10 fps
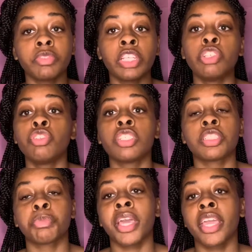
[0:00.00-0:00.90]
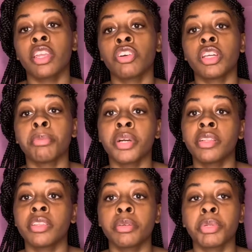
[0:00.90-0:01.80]
you just paying on it
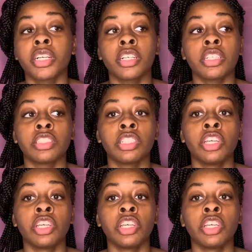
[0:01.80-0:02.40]
monthly because